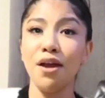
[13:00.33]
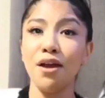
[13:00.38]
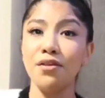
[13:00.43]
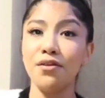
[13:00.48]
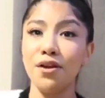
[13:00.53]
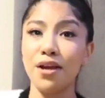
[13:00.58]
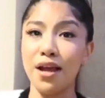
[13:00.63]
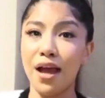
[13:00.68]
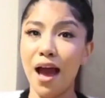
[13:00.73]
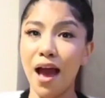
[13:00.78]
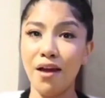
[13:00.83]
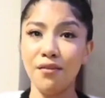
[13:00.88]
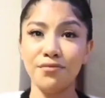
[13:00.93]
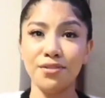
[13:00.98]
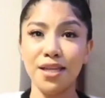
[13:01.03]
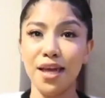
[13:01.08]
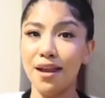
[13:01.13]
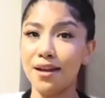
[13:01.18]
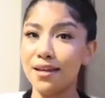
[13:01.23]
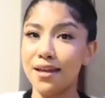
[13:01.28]
rather have
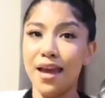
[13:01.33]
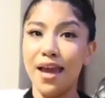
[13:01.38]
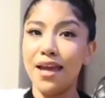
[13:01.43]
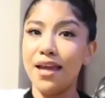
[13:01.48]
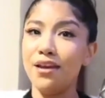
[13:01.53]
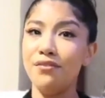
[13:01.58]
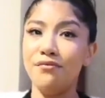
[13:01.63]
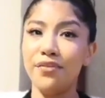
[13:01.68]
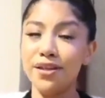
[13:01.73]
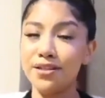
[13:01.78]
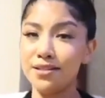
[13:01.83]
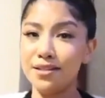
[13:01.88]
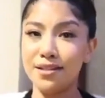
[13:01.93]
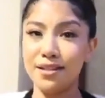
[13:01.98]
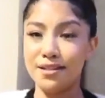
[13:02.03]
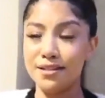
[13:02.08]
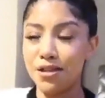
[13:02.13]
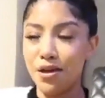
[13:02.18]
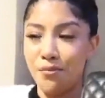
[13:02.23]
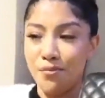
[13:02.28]
10K invested
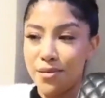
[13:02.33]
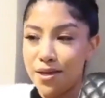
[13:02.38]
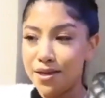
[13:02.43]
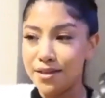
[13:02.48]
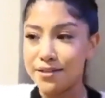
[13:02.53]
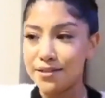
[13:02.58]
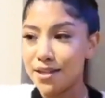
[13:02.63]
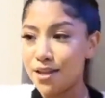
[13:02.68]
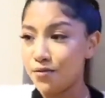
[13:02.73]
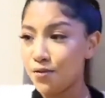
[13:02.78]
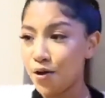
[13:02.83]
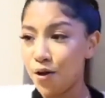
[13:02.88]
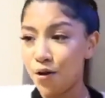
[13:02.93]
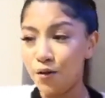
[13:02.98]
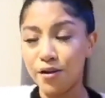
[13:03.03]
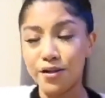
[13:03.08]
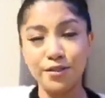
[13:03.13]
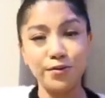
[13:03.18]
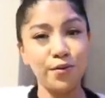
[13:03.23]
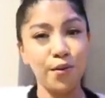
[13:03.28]
into me instead of
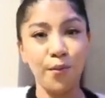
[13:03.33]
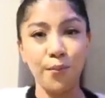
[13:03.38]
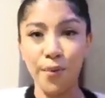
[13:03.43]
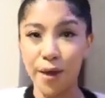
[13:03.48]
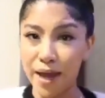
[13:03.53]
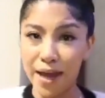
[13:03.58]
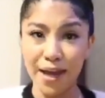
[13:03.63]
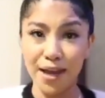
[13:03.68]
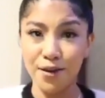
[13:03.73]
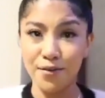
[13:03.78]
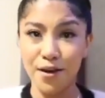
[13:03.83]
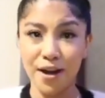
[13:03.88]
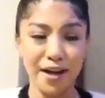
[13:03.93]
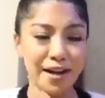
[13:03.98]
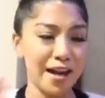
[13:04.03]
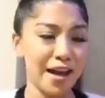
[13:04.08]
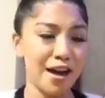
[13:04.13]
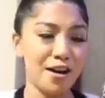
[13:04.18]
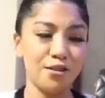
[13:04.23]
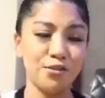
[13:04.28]
going to a bag right
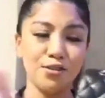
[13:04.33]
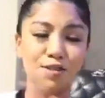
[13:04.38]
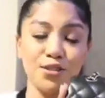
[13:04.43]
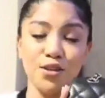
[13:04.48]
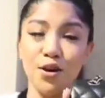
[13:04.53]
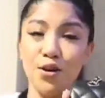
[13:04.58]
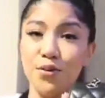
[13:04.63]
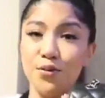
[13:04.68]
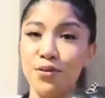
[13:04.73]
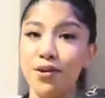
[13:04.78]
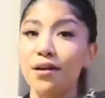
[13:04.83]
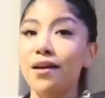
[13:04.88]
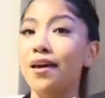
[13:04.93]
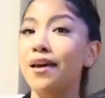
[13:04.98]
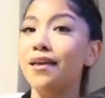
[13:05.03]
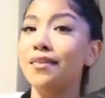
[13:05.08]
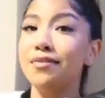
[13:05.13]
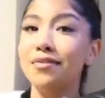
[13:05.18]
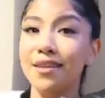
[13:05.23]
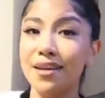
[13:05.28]
now. So
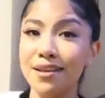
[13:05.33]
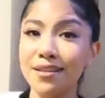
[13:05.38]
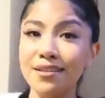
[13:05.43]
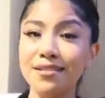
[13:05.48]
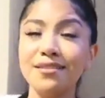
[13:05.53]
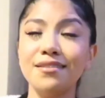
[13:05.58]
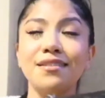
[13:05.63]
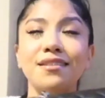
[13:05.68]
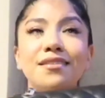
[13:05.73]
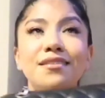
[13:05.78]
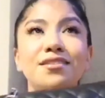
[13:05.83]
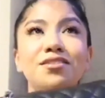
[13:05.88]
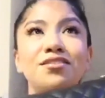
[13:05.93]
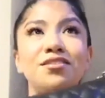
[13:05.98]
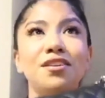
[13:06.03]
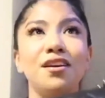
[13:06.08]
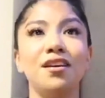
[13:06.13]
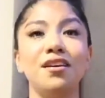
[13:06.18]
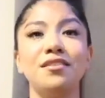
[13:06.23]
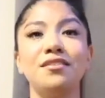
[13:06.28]
this is
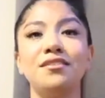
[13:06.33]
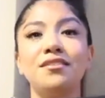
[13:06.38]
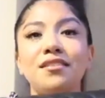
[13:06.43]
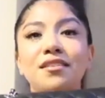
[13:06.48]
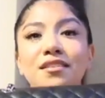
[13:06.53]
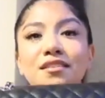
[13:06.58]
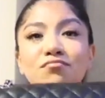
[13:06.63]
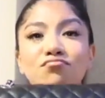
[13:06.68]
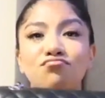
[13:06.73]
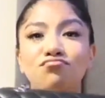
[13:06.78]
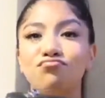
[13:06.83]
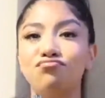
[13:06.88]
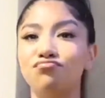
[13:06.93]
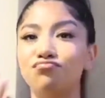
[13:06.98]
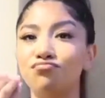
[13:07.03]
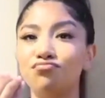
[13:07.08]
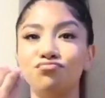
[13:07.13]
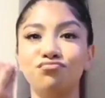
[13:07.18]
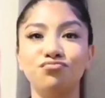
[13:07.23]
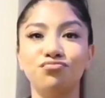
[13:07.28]
just,
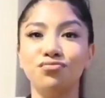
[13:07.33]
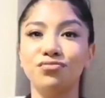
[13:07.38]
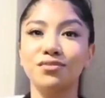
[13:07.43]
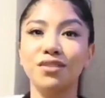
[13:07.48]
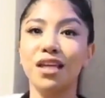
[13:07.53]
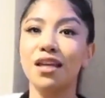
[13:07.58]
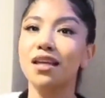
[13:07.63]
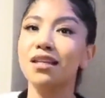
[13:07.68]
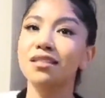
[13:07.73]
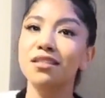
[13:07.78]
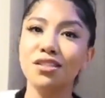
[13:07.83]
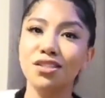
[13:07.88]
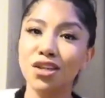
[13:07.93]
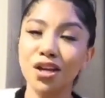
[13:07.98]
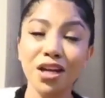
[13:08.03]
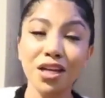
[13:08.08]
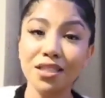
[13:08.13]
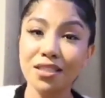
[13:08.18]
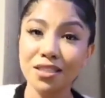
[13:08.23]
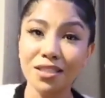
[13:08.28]
it's
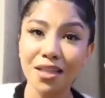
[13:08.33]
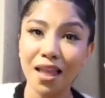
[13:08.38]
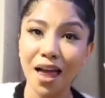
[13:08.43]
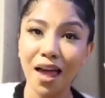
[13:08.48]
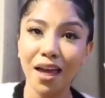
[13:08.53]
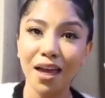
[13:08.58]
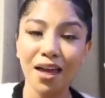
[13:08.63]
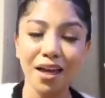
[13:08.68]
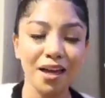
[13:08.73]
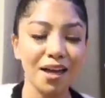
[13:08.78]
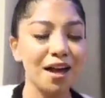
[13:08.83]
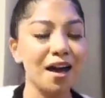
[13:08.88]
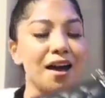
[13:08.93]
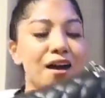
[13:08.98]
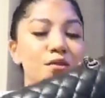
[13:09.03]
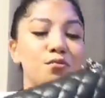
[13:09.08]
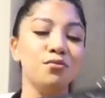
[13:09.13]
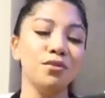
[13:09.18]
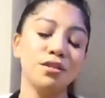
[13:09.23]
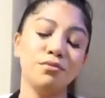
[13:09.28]
just like,
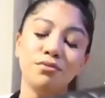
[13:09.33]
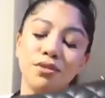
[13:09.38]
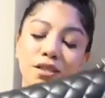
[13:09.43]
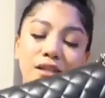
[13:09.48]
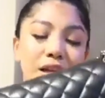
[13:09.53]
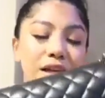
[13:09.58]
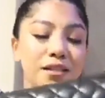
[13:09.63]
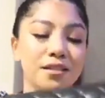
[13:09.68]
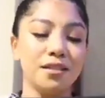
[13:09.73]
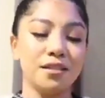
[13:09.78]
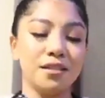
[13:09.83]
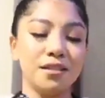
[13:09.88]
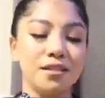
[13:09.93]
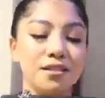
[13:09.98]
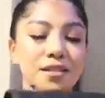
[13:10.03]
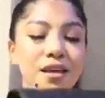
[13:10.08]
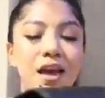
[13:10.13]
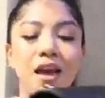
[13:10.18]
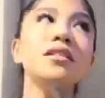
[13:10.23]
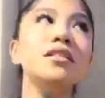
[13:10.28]
I really like this.
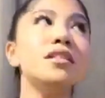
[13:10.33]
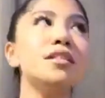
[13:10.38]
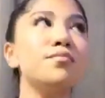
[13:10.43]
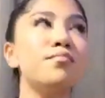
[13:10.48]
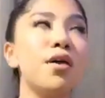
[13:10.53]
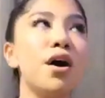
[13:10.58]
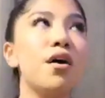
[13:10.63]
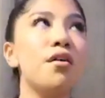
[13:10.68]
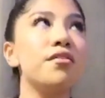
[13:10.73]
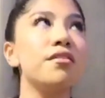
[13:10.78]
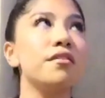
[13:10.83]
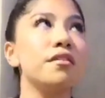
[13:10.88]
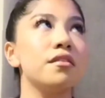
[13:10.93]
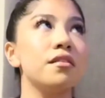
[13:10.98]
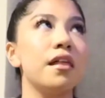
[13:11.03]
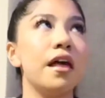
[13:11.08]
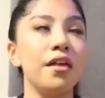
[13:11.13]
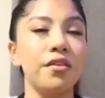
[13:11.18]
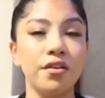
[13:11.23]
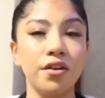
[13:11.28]
I can smell the
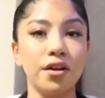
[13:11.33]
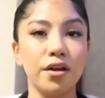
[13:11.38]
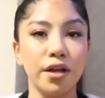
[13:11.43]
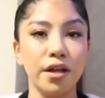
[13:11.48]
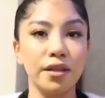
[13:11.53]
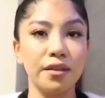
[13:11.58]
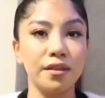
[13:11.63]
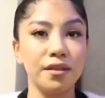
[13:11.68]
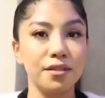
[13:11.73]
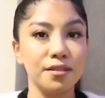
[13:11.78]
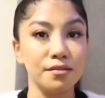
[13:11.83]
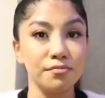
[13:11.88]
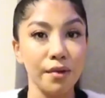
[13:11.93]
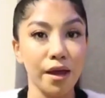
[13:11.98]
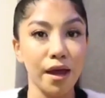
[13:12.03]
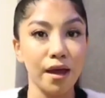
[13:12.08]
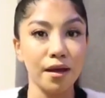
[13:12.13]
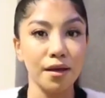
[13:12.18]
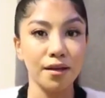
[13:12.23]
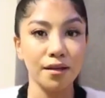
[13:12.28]
leather in this
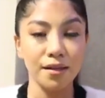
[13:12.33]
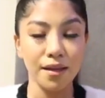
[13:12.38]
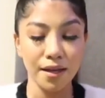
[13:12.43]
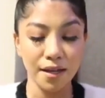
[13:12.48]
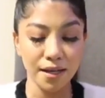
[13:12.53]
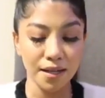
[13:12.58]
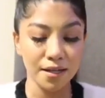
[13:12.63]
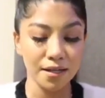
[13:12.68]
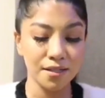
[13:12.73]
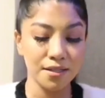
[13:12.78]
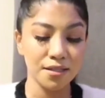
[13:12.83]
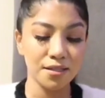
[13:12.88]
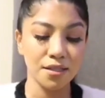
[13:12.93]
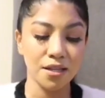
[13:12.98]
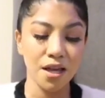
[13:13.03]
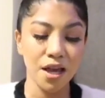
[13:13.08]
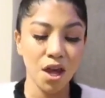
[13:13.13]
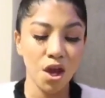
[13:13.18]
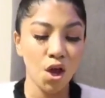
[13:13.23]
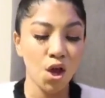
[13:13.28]
bag. Like, it is
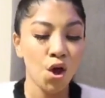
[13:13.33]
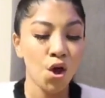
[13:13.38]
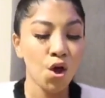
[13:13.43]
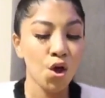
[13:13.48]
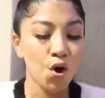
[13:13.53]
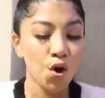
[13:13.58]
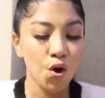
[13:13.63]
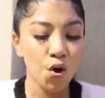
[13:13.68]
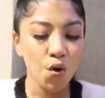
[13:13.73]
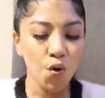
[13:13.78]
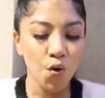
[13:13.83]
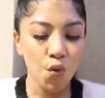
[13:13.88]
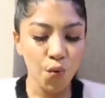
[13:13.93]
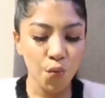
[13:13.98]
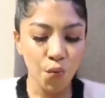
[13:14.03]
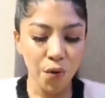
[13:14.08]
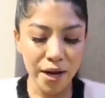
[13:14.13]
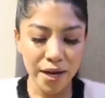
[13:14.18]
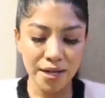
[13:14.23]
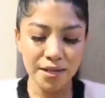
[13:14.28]

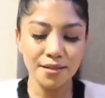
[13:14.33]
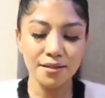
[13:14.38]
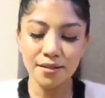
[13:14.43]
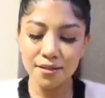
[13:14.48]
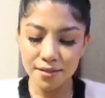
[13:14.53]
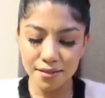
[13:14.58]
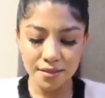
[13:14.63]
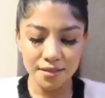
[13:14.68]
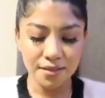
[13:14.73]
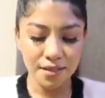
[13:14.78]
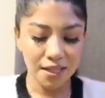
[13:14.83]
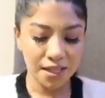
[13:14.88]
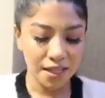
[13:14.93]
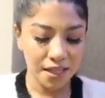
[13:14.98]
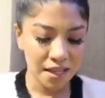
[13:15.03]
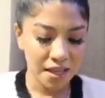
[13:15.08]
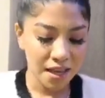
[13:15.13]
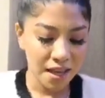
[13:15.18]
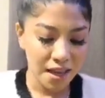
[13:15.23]
crazy.